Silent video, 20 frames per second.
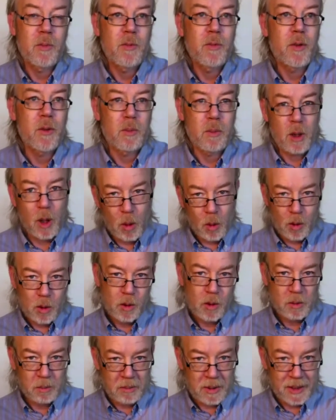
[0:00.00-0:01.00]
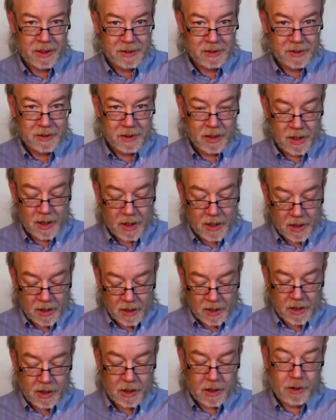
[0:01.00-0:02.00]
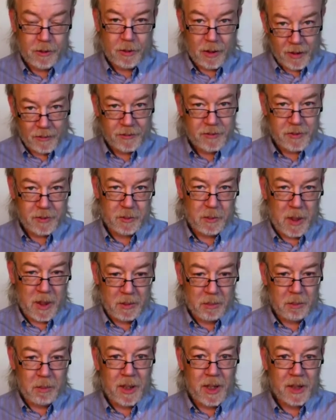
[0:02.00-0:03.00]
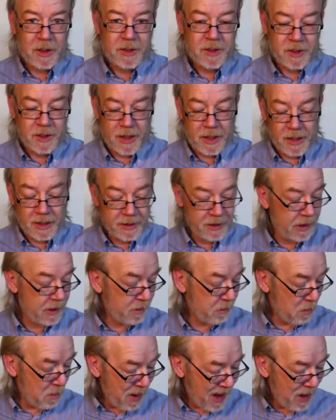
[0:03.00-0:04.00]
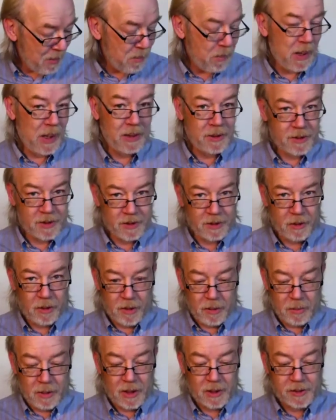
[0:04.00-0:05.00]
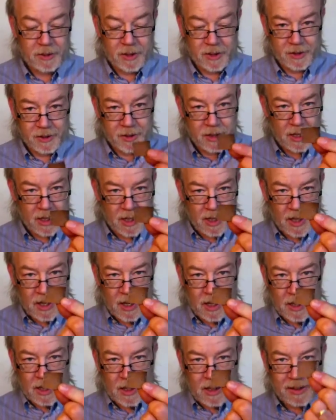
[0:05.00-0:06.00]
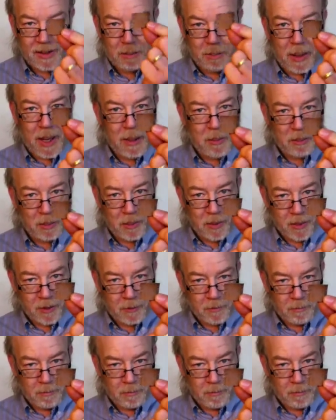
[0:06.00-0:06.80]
local made craftsman belts and my belts and other belts, is it's paper